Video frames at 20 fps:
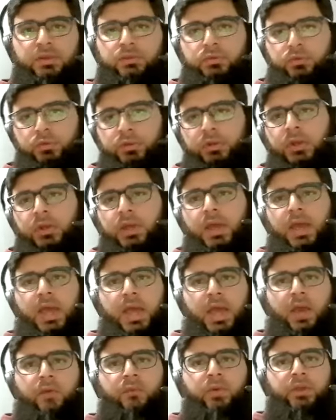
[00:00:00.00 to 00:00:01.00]
They should
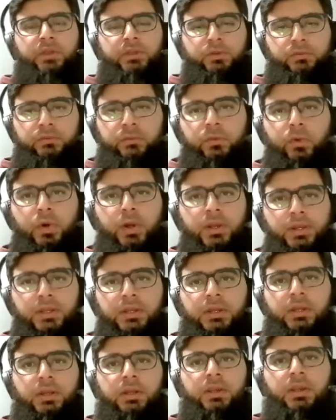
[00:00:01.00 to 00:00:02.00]
have one review
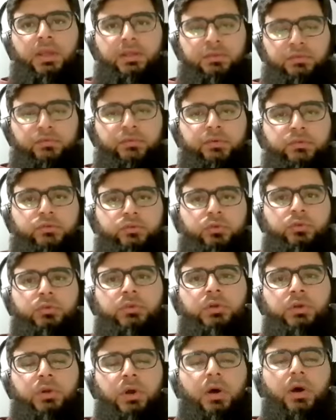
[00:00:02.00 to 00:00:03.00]
article as first
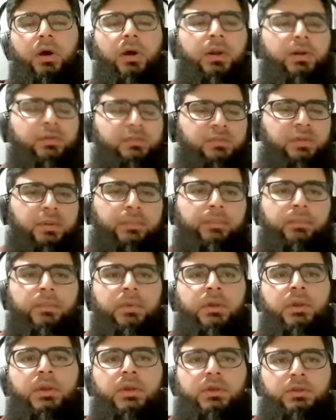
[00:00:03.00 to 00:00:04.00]
author or some
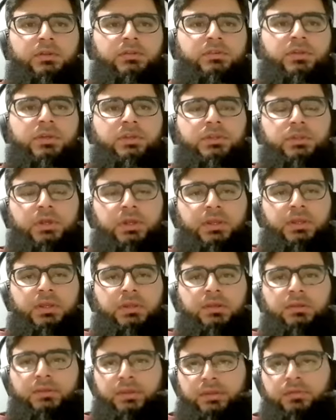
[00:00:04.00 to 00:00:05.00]
research
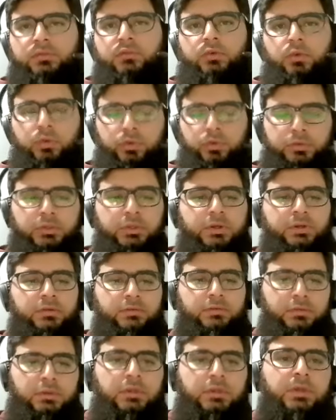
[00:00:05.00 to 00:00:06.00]
articles as
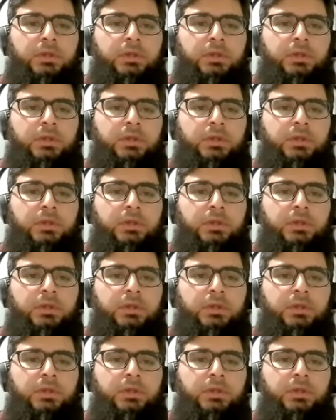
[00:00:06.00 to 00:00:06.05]
co-authors.